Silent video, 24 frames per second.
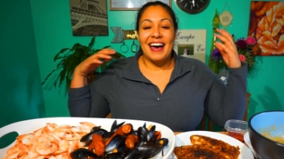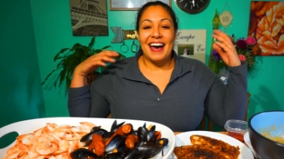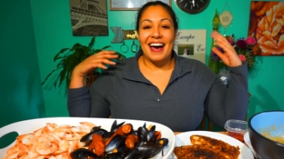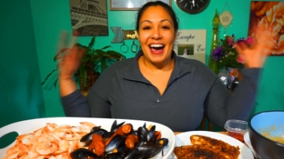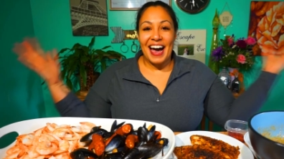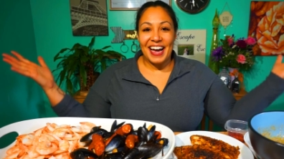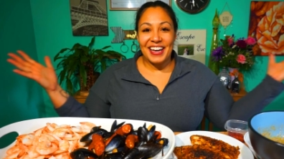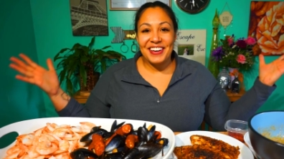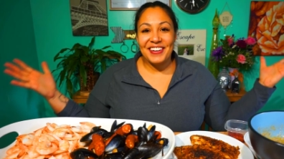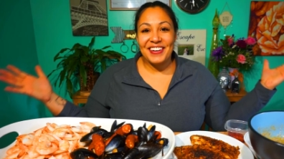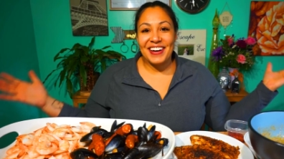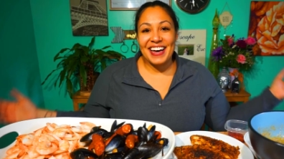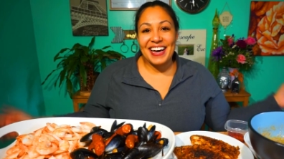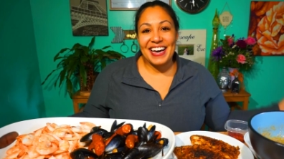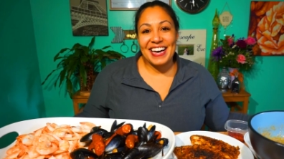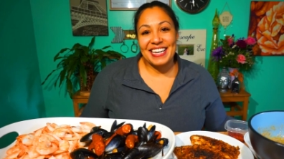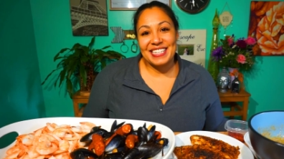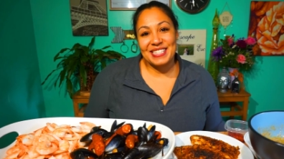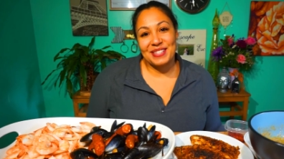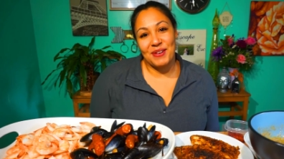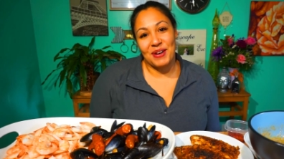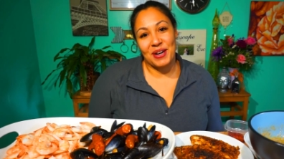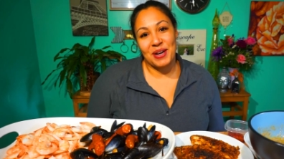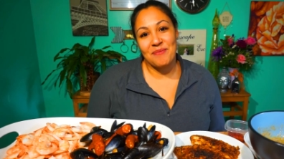Hi you guys,
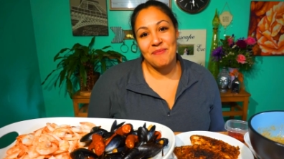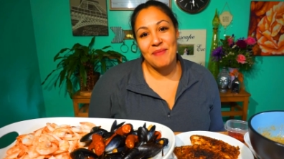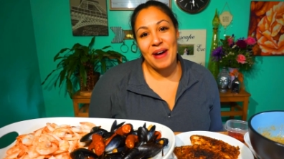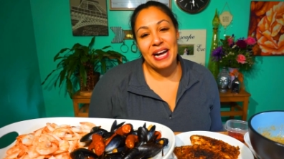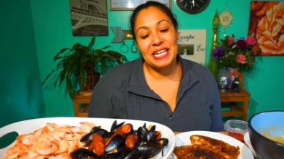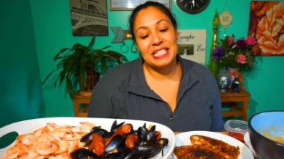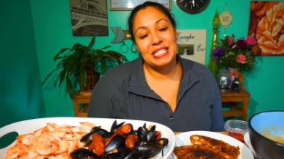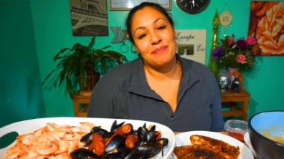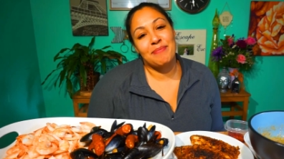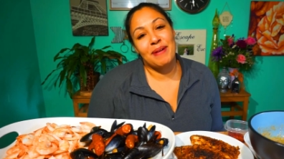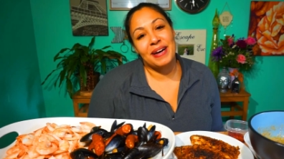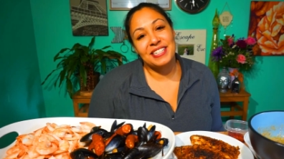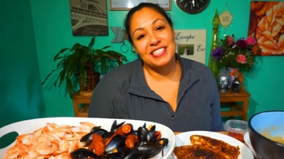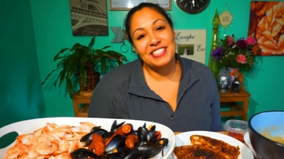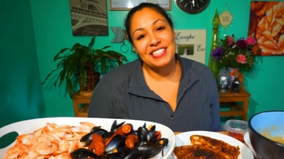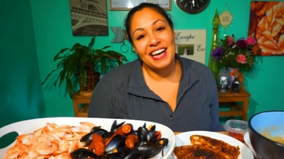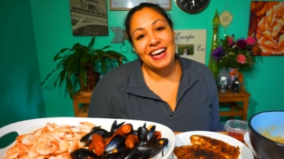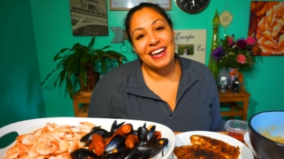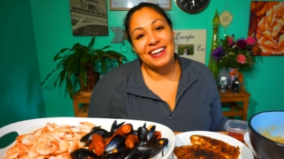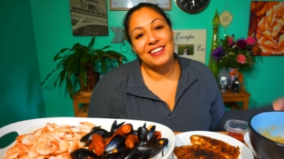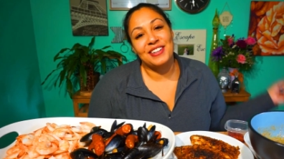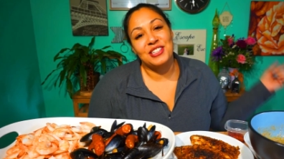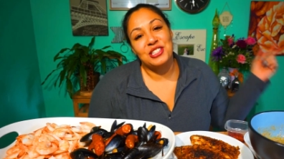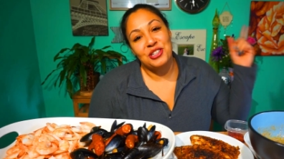welcome back to my
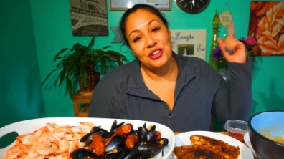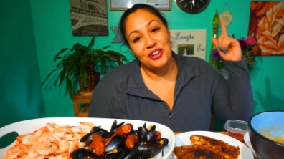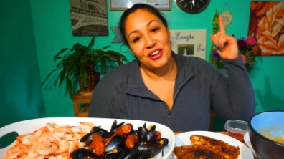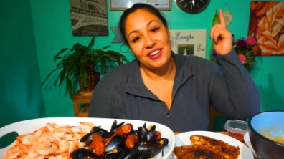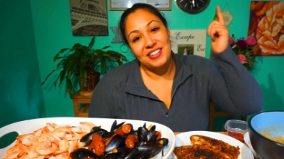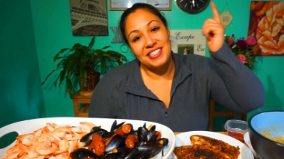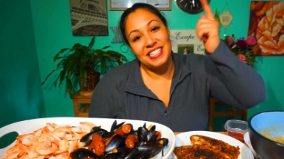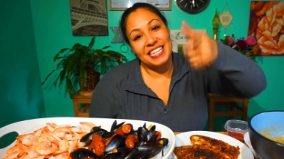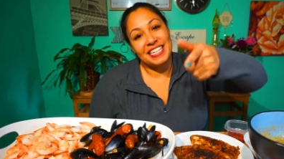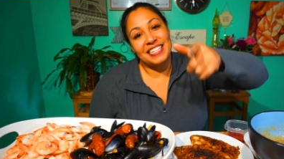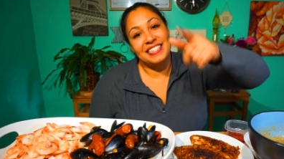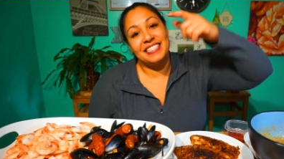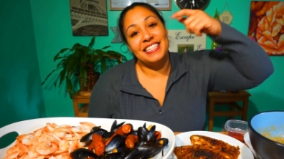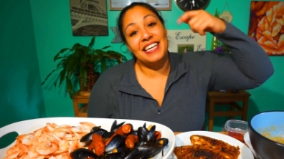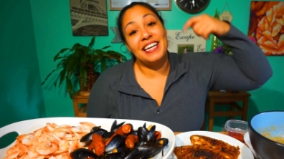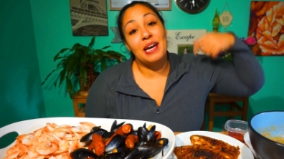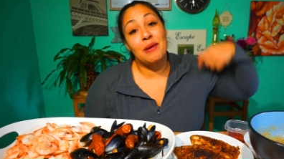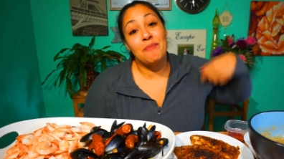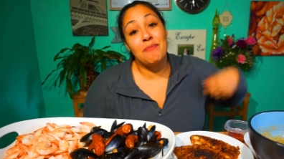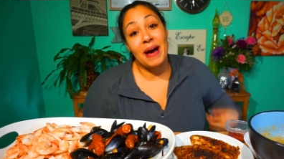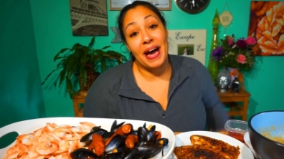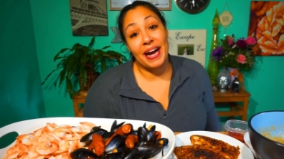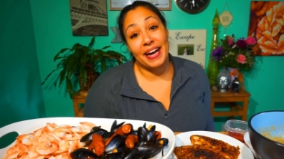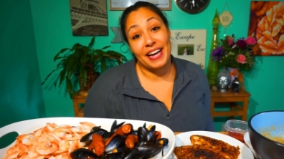channel. It's your girl Tika Tikah
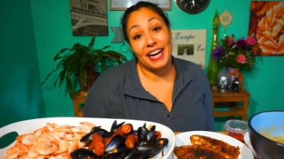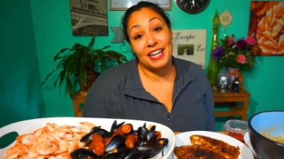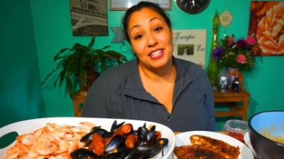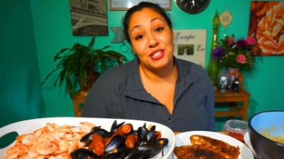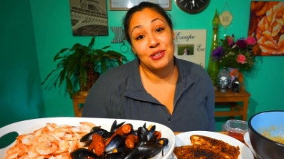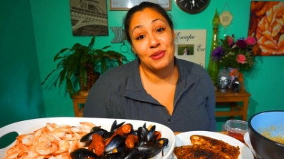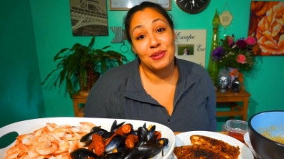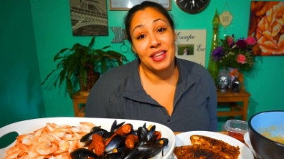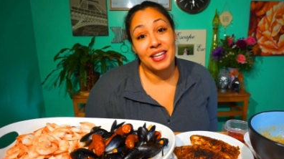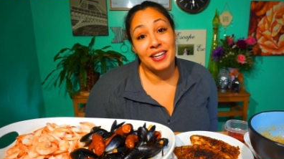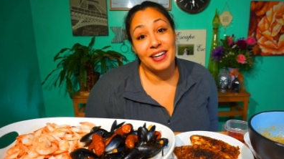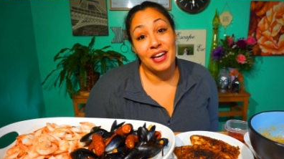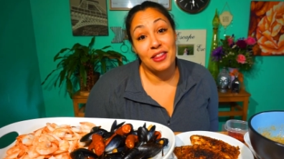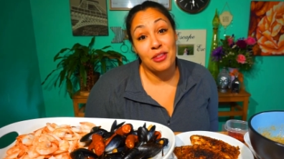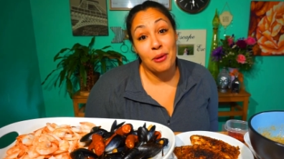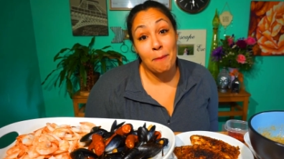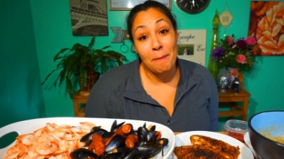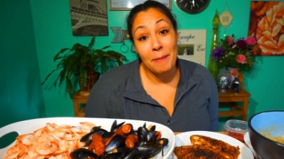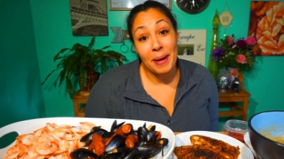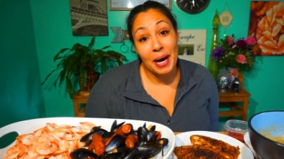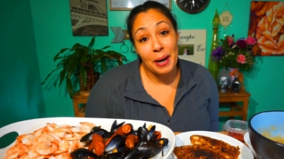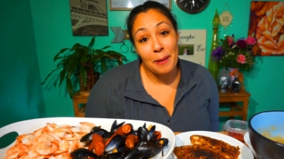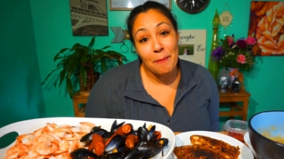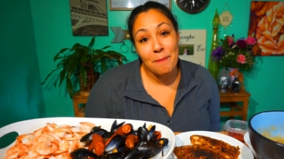back at you with another
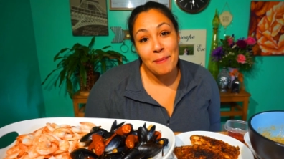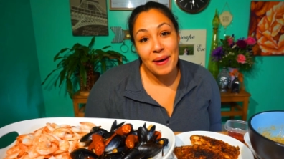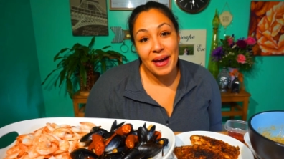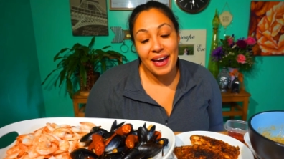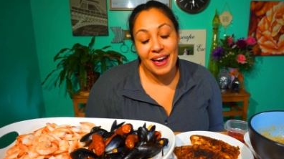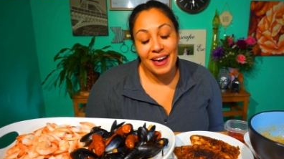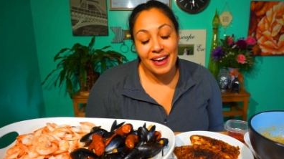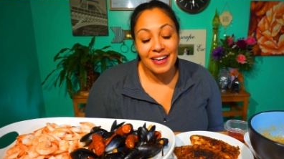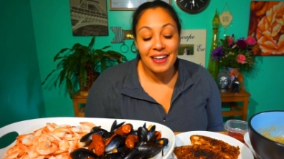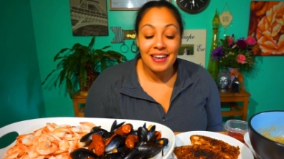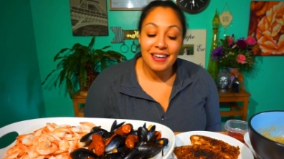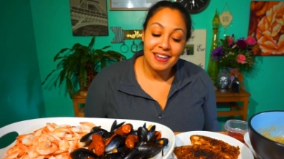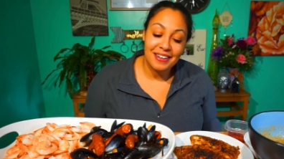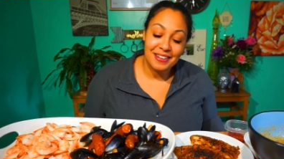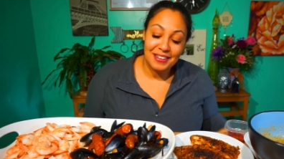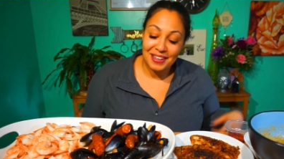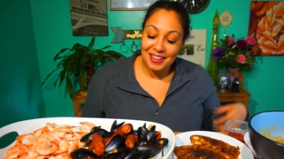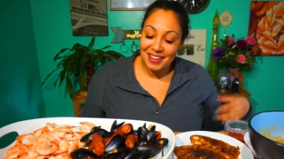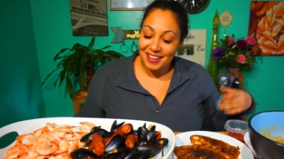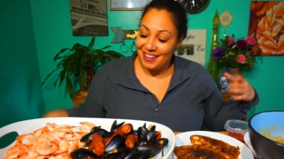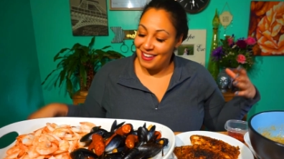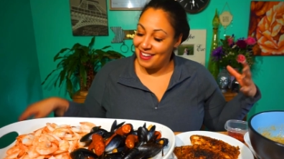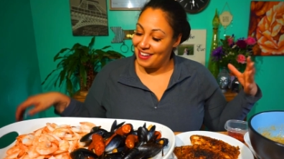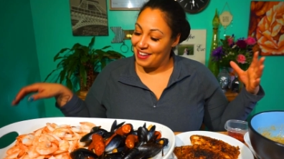mukbang.
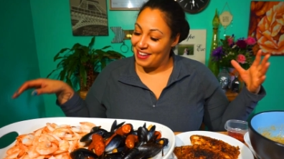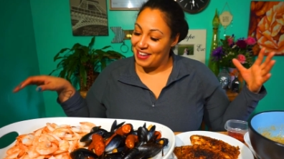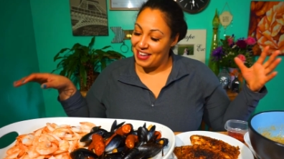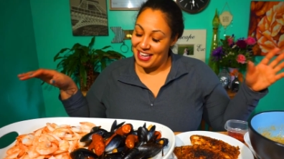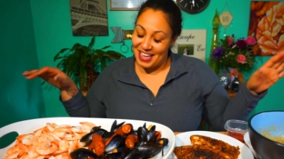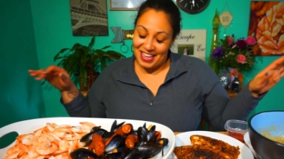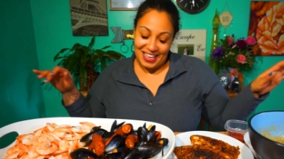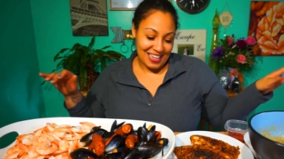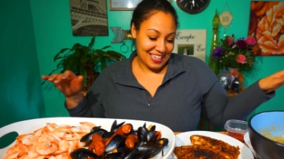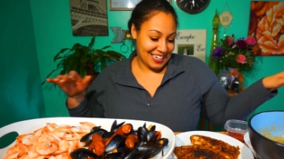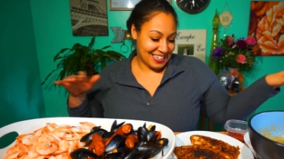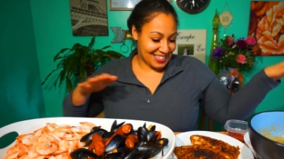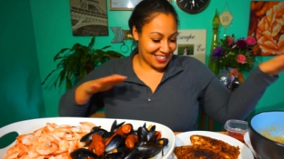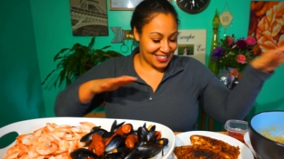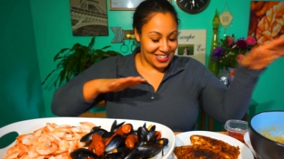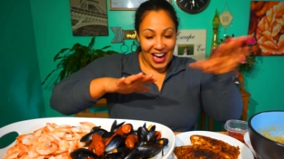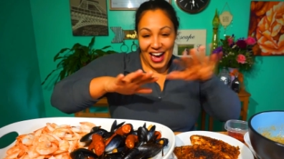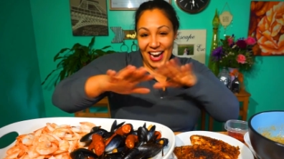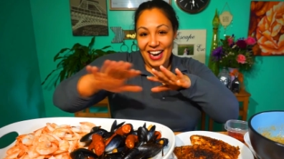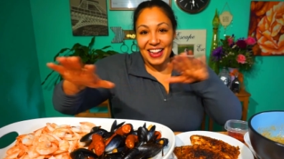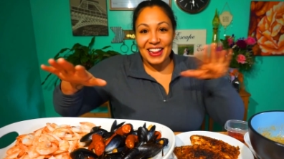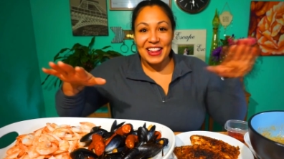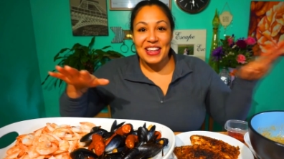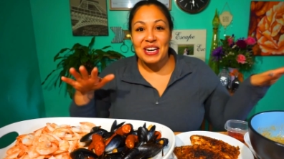And it's
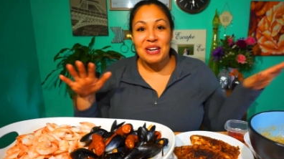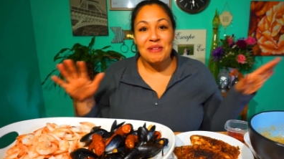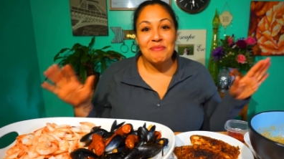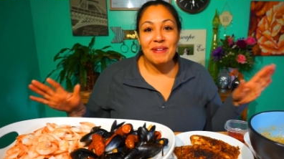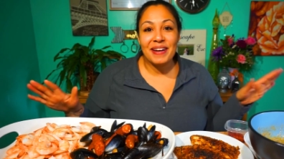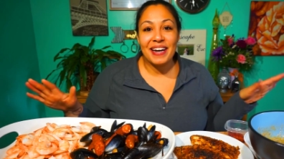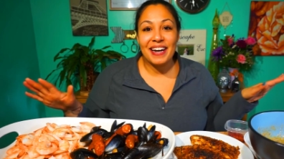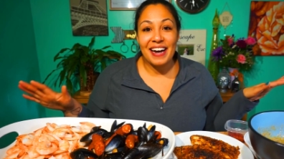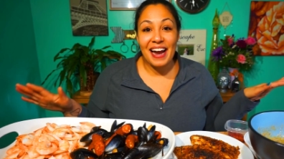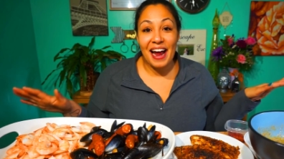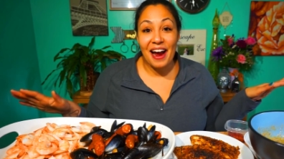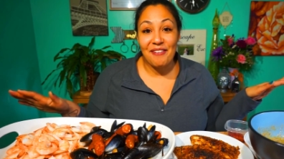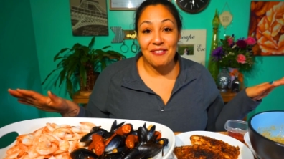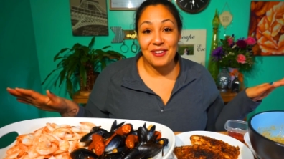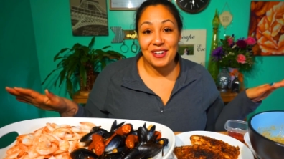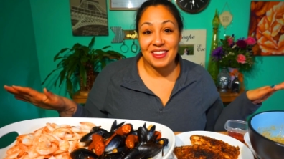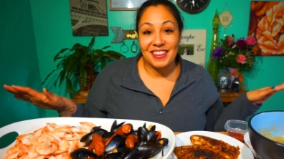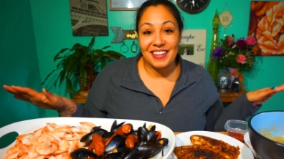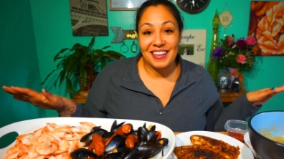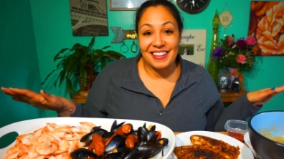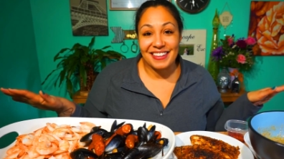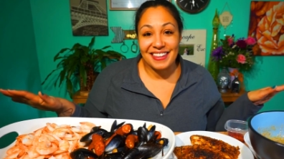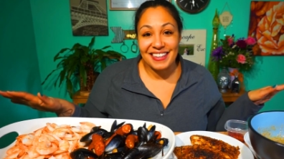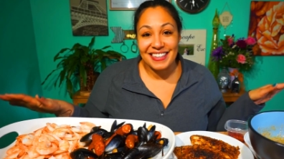got a little bit of
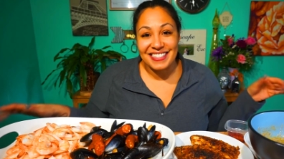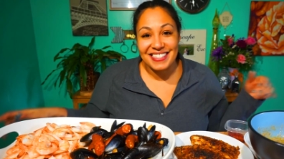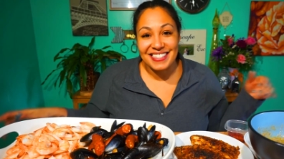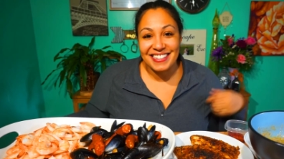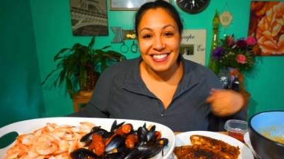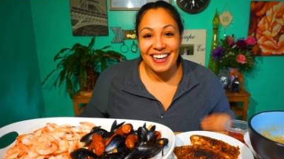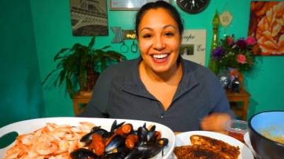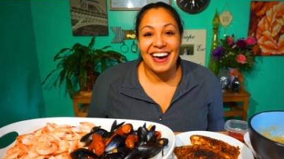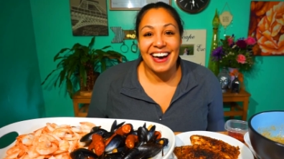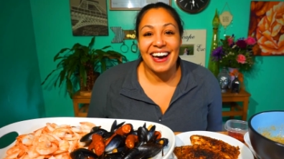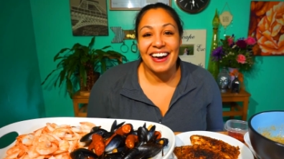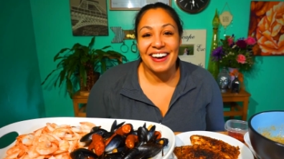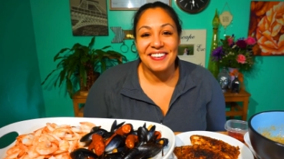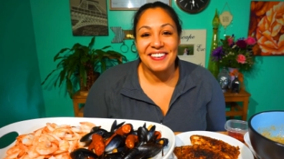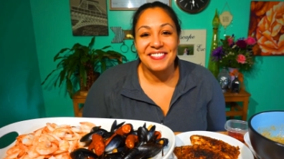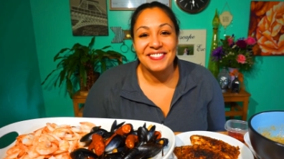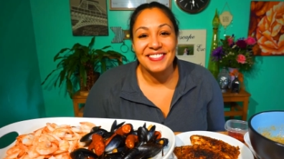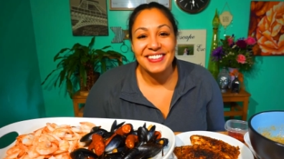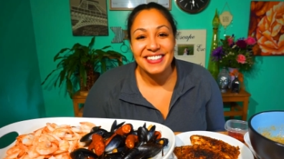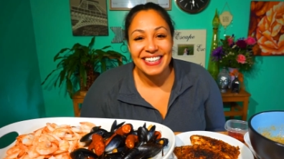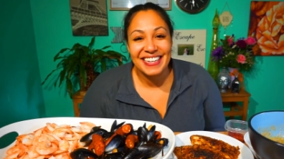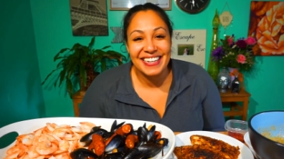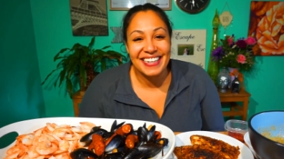everything this time.